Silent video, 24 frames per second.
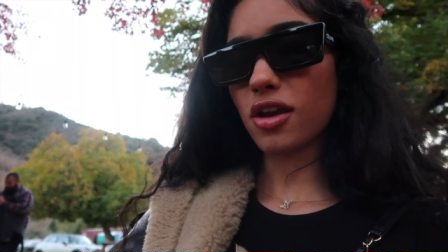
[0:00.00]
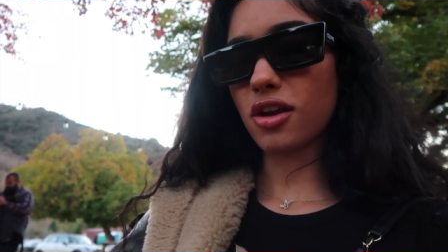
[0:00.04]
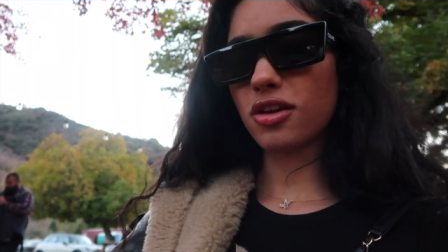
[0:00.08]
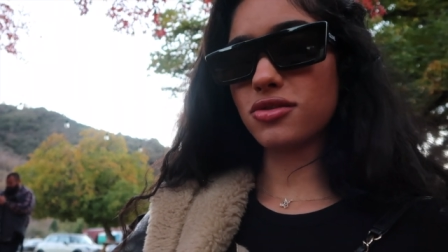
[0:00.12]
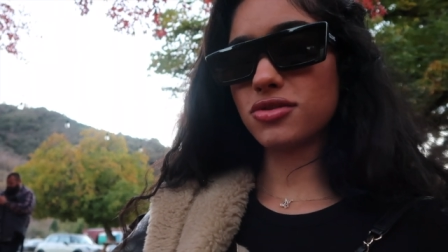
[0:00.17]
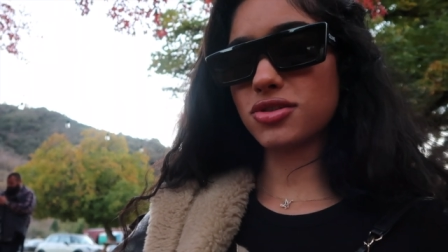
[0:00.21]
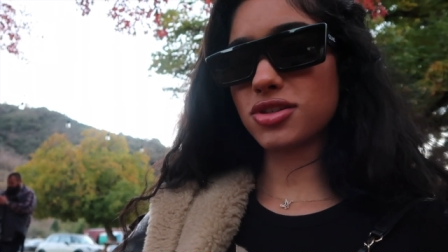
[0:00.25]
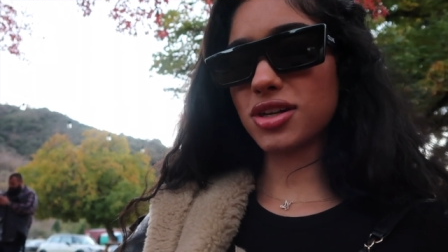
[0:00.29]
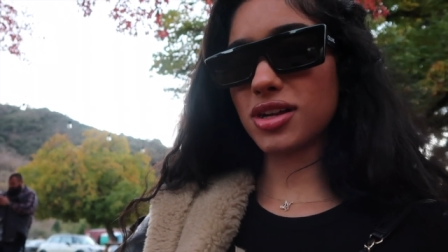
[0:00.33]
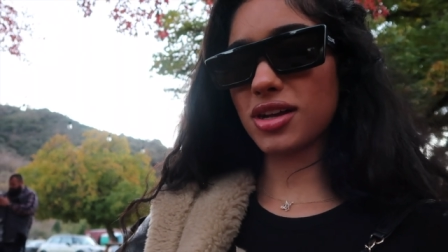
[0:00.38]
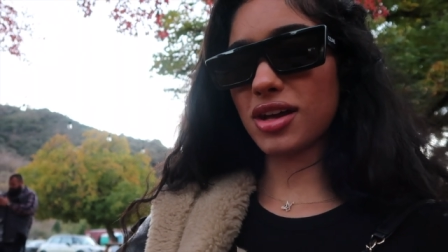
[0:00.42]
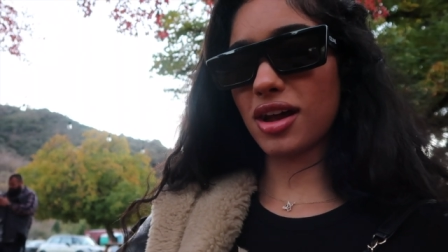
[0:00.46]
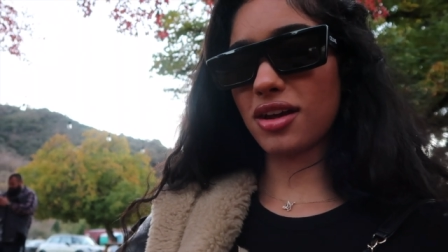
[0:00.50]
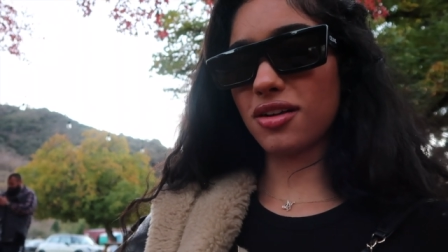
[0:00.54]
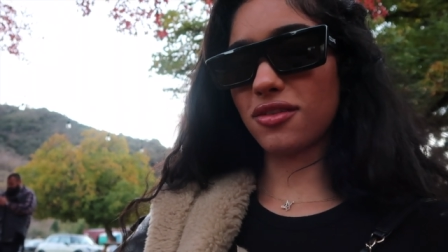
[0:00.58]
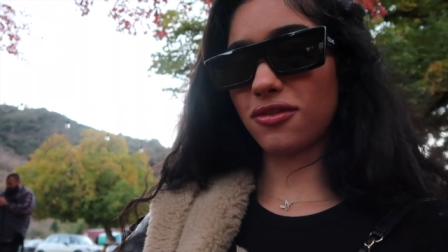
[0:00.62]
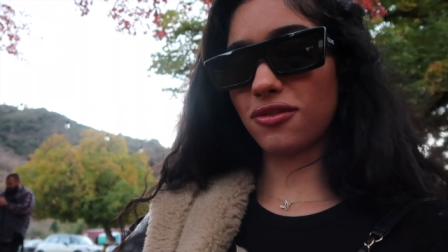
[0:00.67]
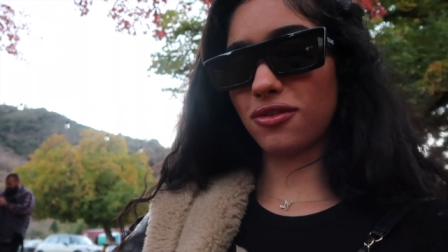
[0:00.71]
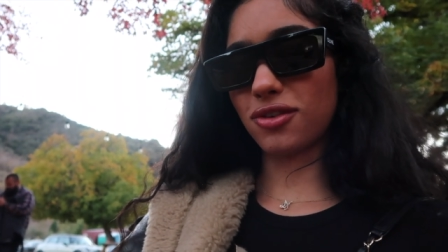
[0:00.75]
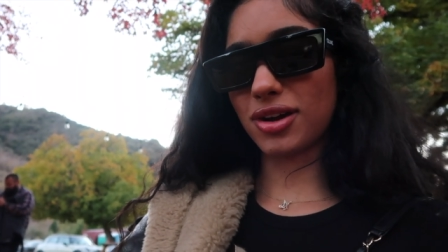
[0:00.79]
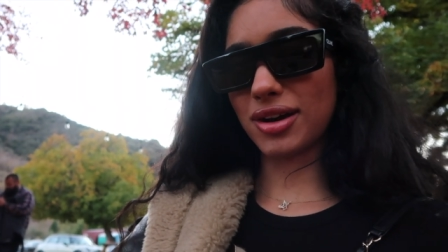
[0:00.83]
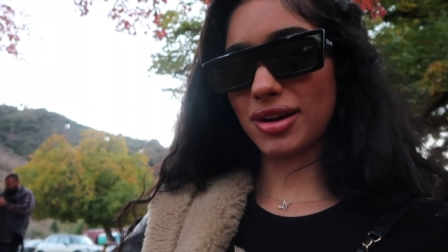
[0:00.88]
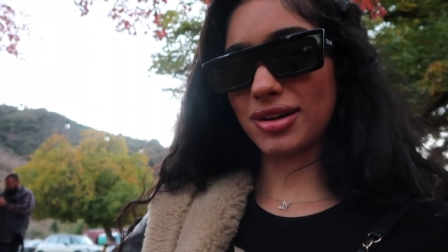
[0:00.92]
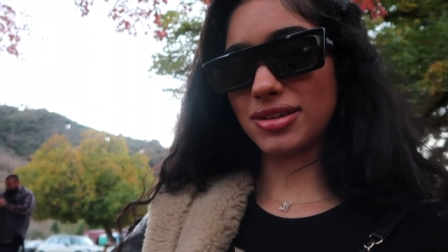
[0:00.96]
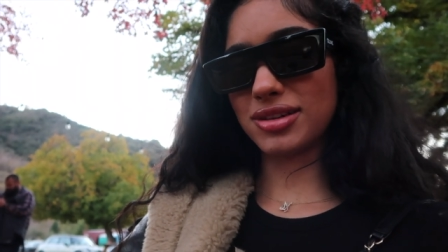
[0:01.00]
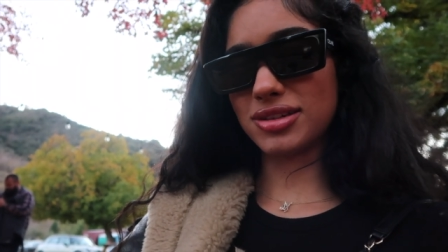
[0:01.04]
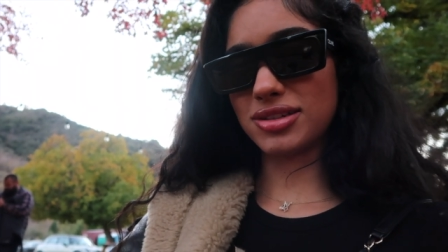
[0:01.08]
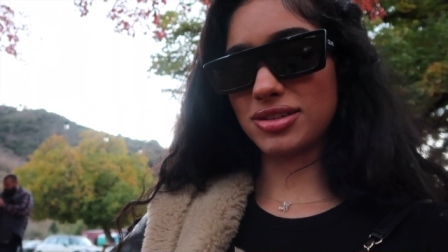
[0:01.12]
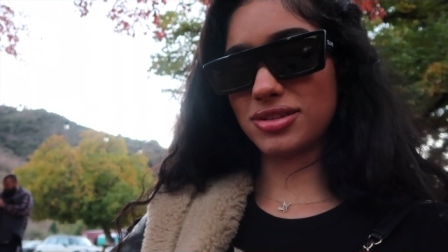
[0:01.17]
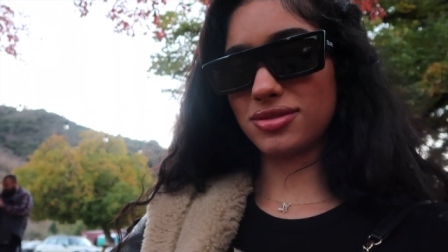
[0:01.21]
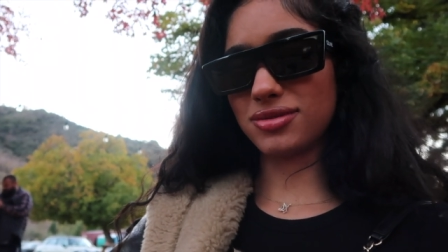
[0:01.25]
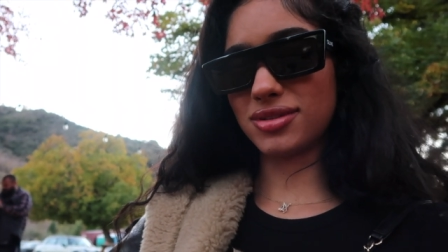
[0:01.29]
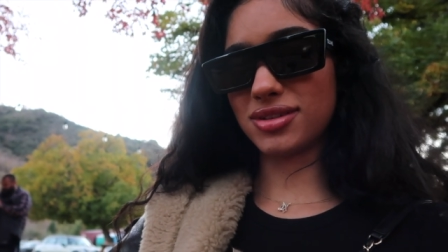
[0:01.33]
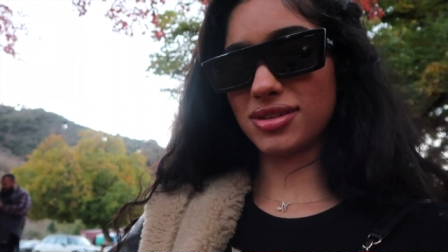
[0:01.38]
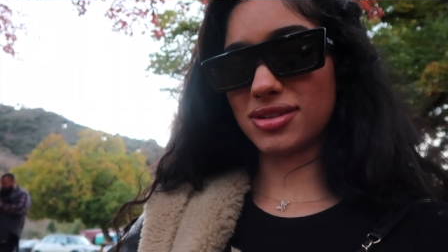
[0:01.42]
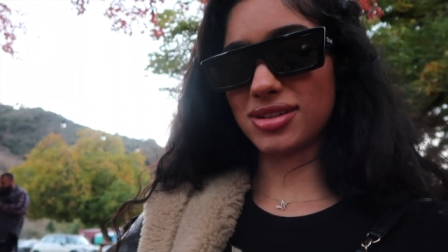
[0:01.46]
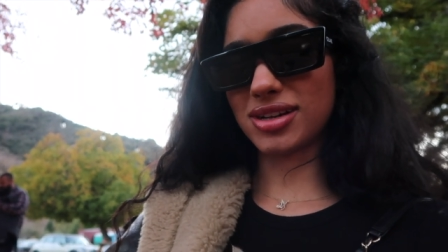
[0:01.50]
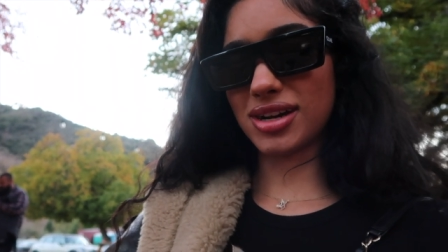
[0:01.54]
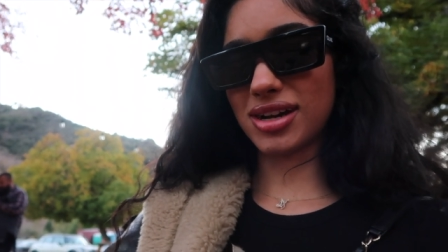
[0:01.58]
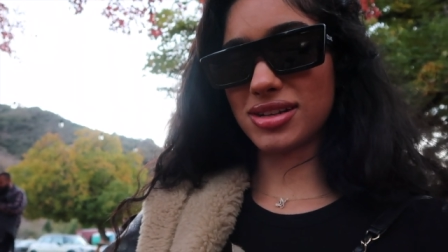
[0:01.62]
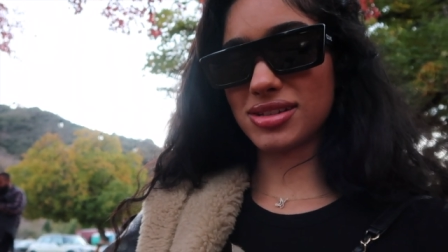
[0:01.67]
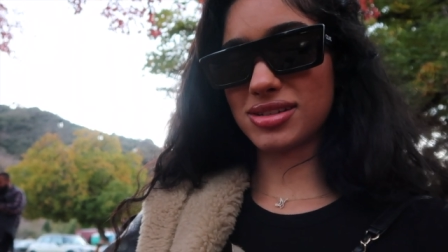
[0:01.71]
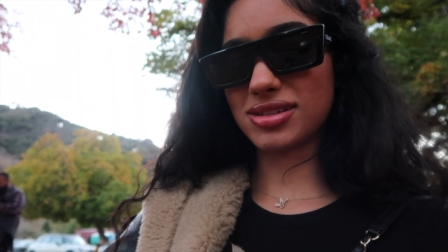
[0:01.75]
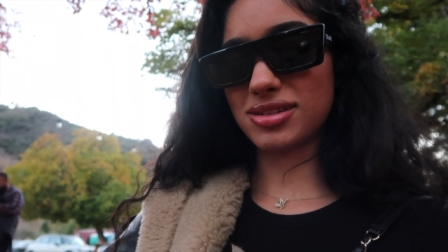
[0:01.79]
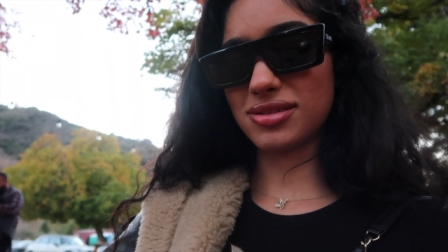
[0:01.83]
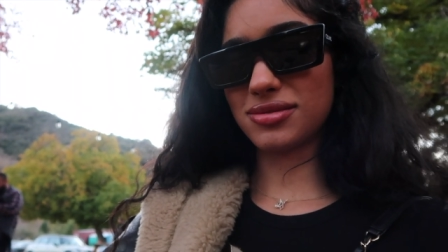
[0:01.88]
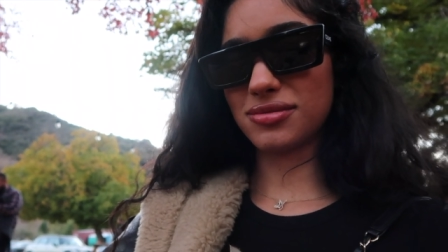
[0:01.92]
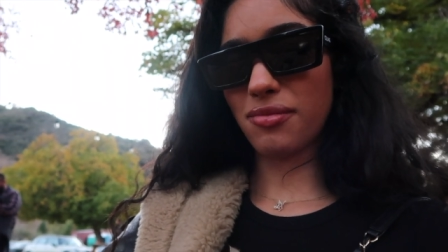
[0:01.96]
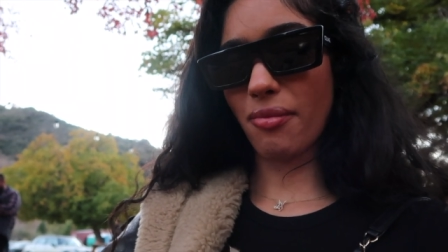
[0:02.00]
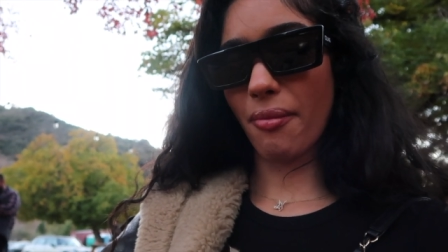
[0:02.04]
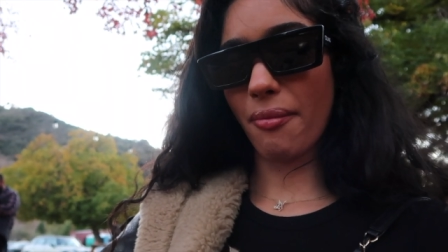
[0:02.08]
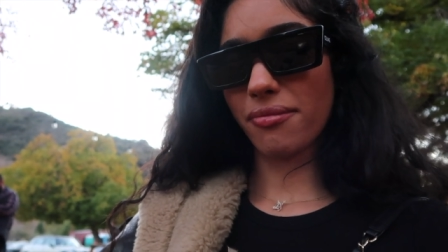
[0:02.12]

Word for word: You should have got a fork. Did you want to try some?